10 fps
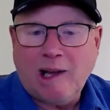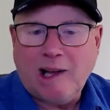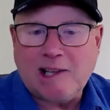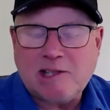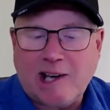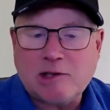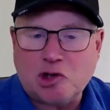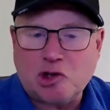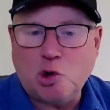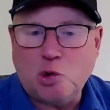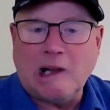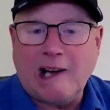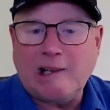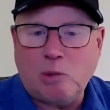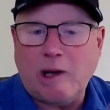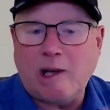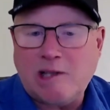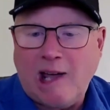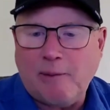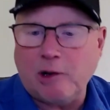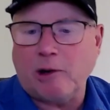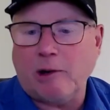it's actually 2 line weights heavier.